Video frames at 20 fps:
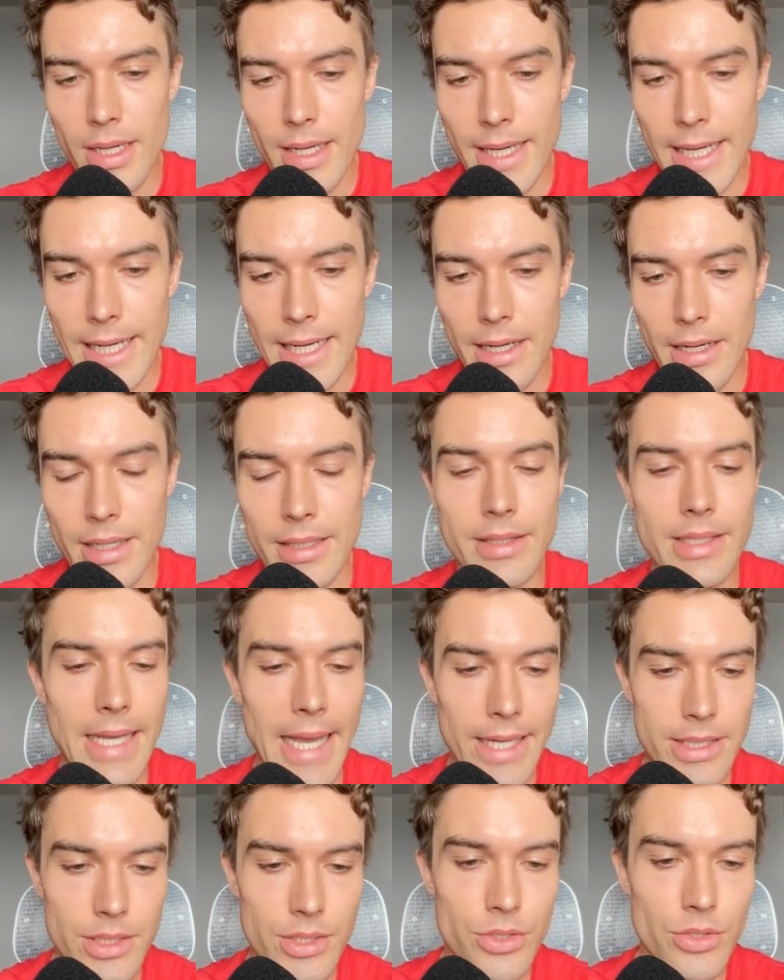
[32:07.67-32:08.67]
And the
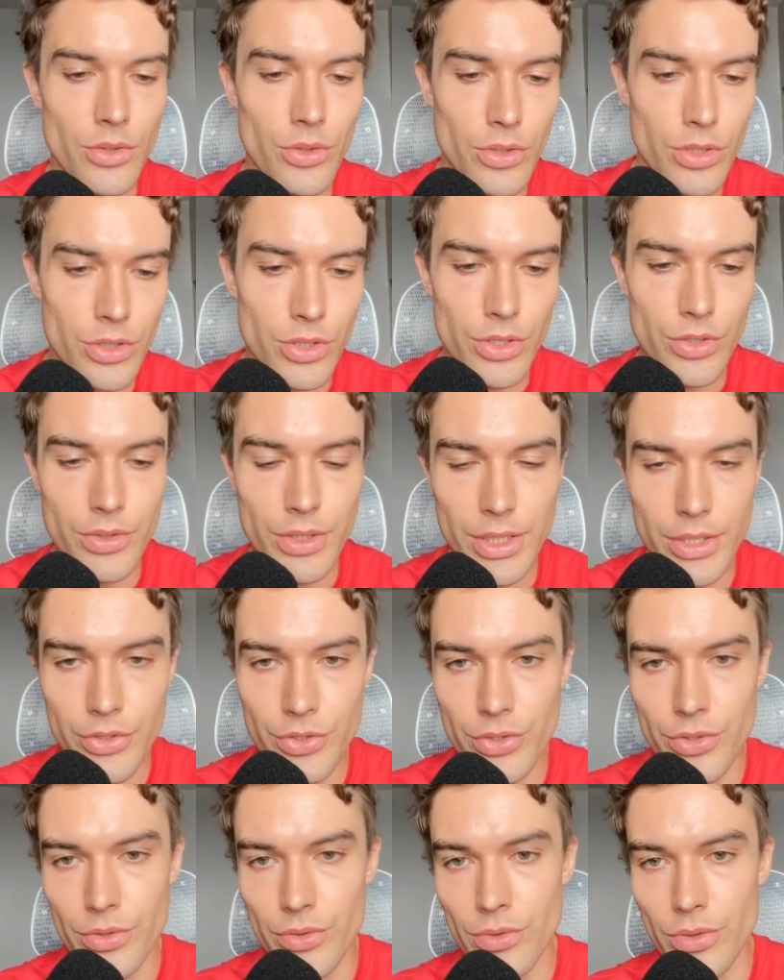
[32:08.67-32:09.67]
access token you need
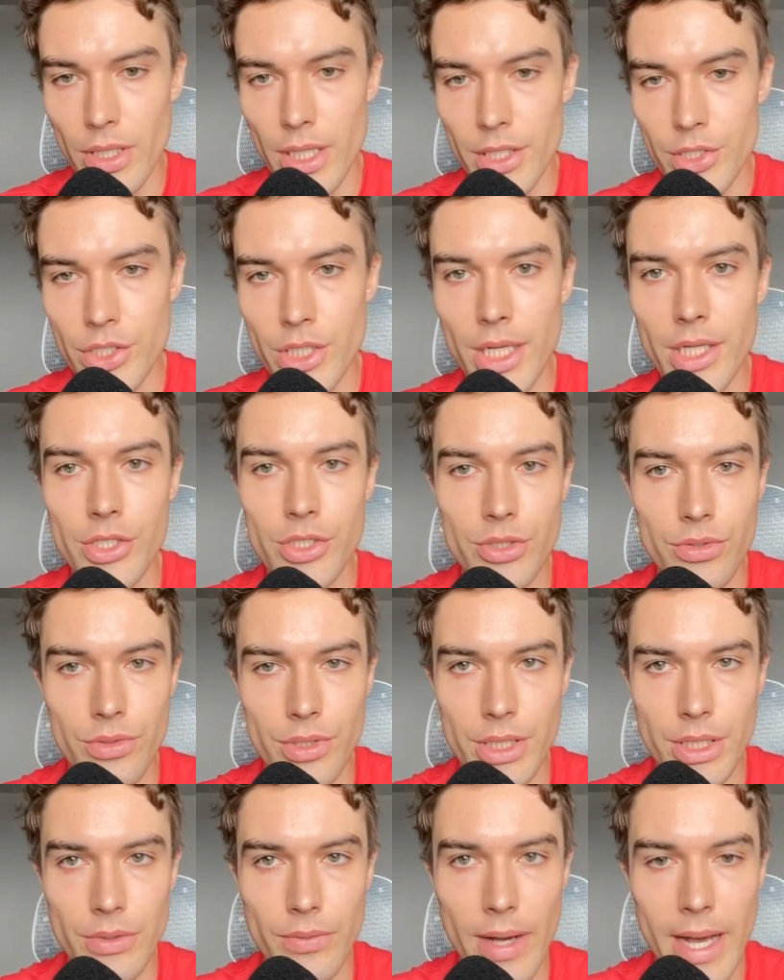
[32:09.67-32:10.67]
to change to
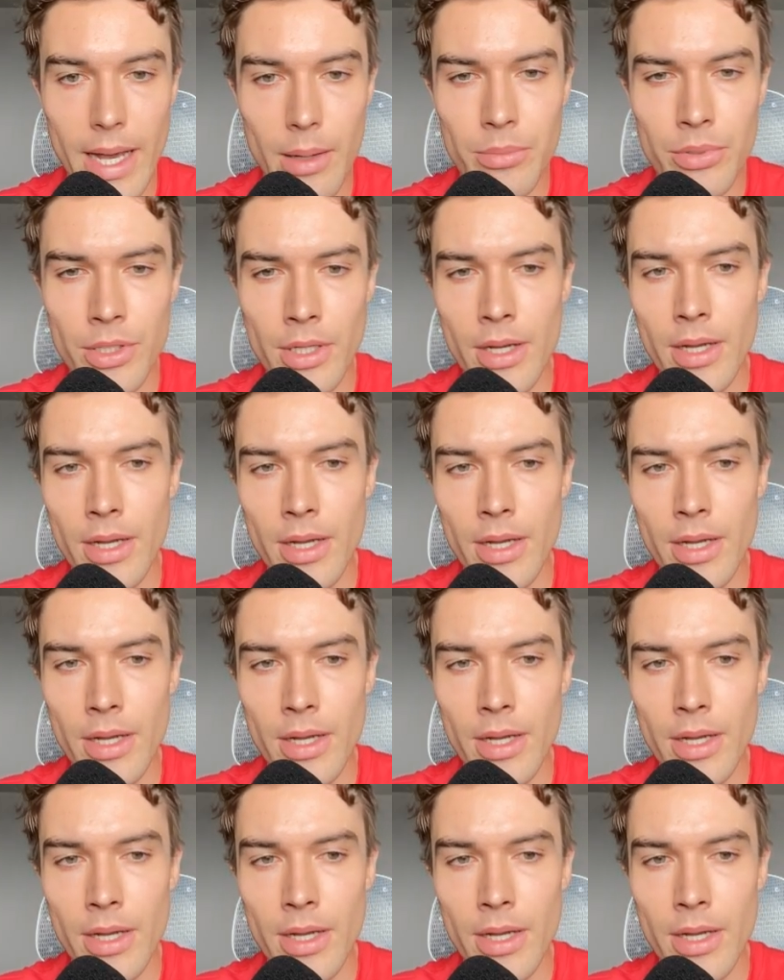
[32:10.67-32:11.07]
the new app.